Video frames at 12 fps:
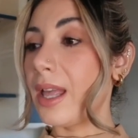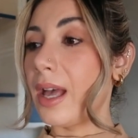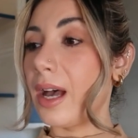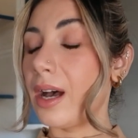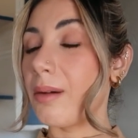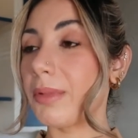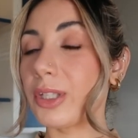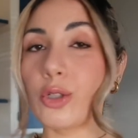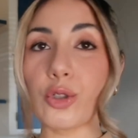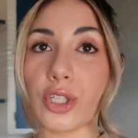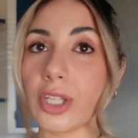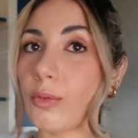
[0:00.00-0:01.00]
Um,
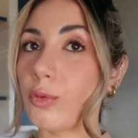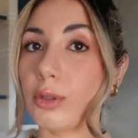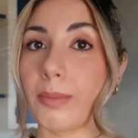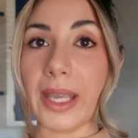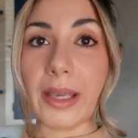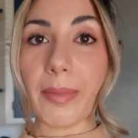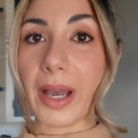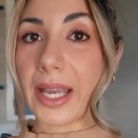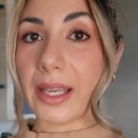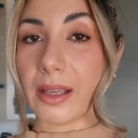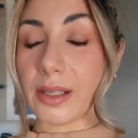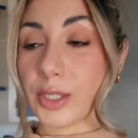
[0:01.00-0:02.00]
usually would make
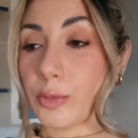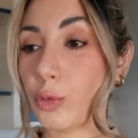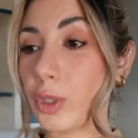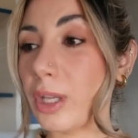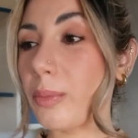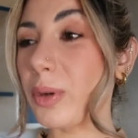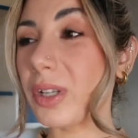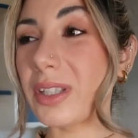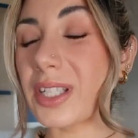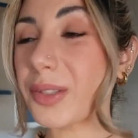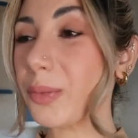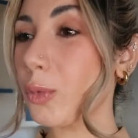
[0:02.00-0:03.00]
my uh, smoothie, but
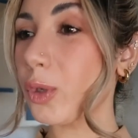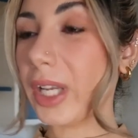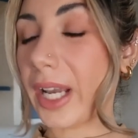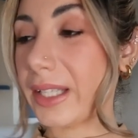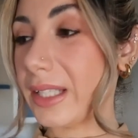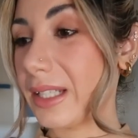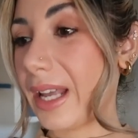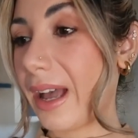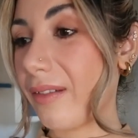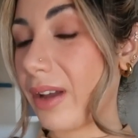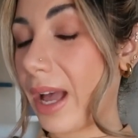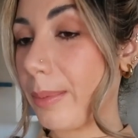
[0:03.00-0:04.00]
this morning I didn't
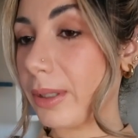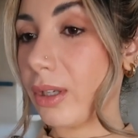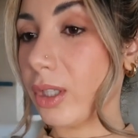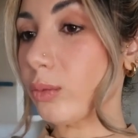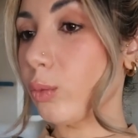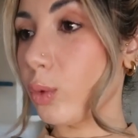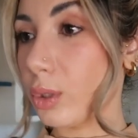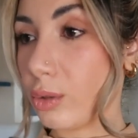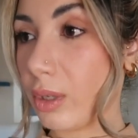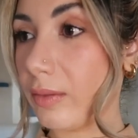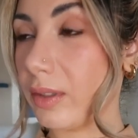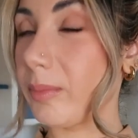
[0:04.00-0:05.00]
have appetite
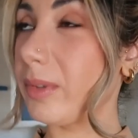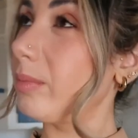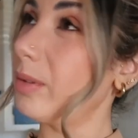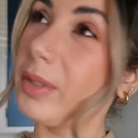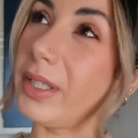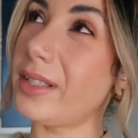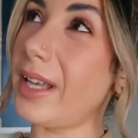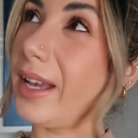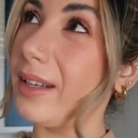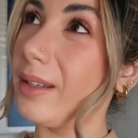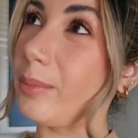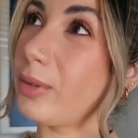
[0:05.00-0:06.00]
whatsoever. Maybe because I
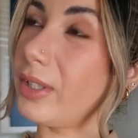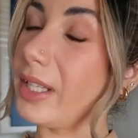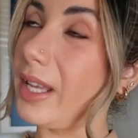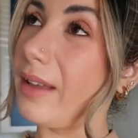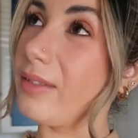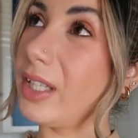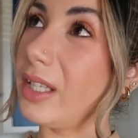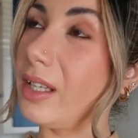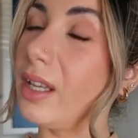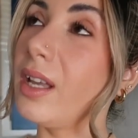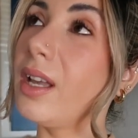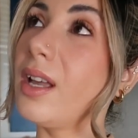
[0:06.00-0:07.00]
had a pretty heavy
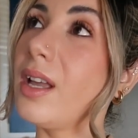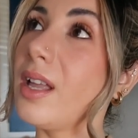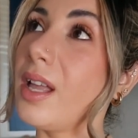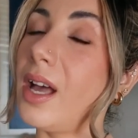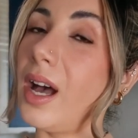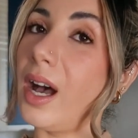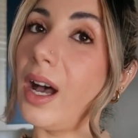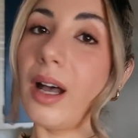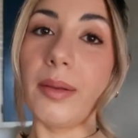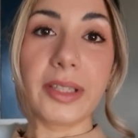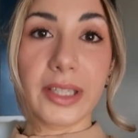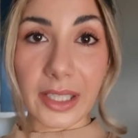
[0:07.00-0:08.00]

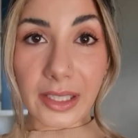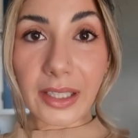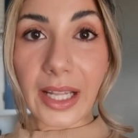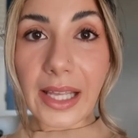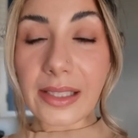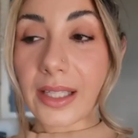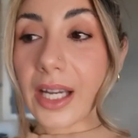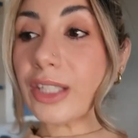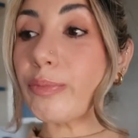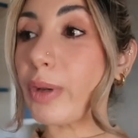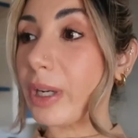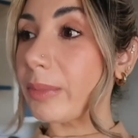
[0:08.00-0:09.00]
uh, dinner last night
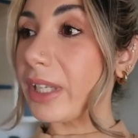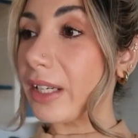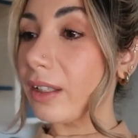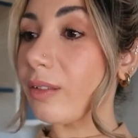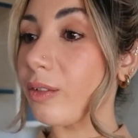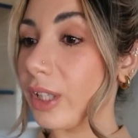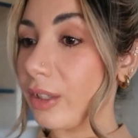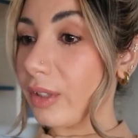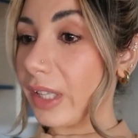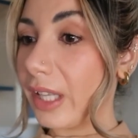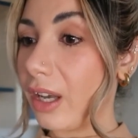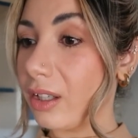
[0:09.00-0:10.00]
but i'm getting really
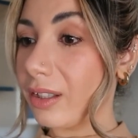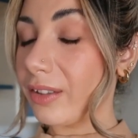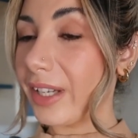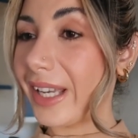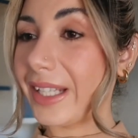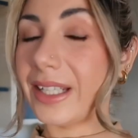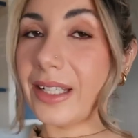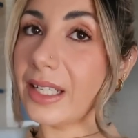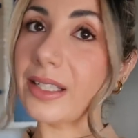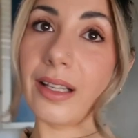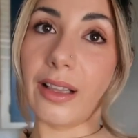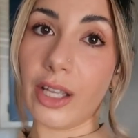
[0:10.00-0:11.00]
really hungry and it
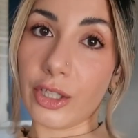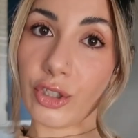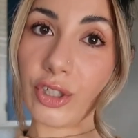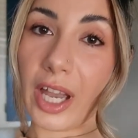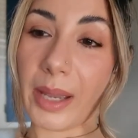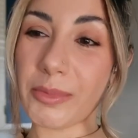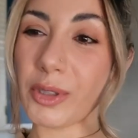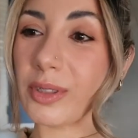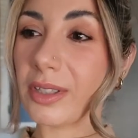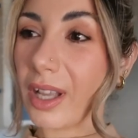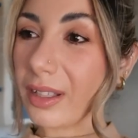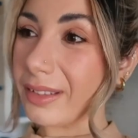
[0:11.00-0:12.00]
is lunchtime so it's
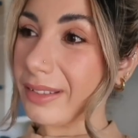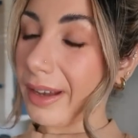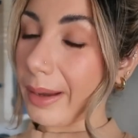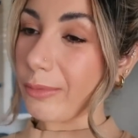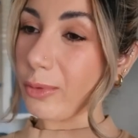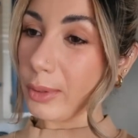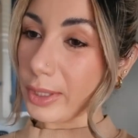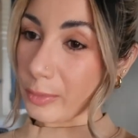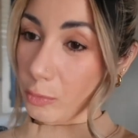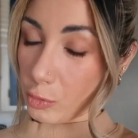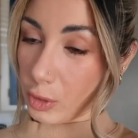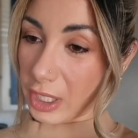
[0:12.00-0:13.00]
not the time for a
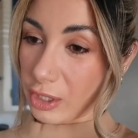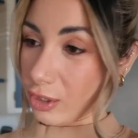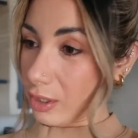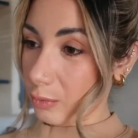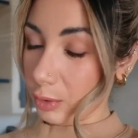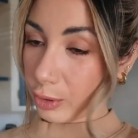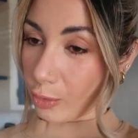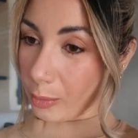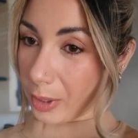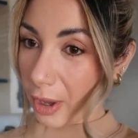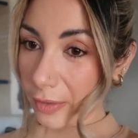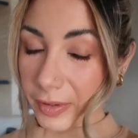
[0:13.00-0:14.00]
smoothie it just will throw
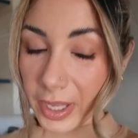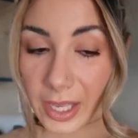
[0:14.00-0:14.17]
me off